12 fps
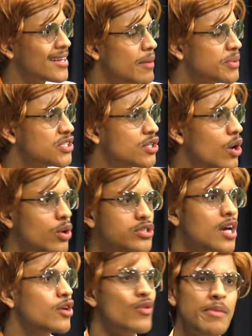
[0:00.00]
episodes,
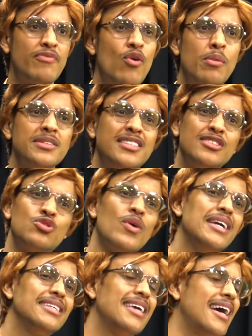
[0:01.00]
great performances,
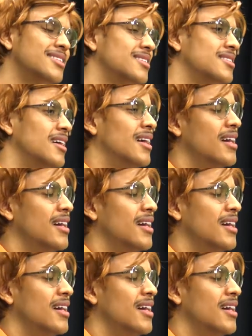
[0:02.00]
great guests.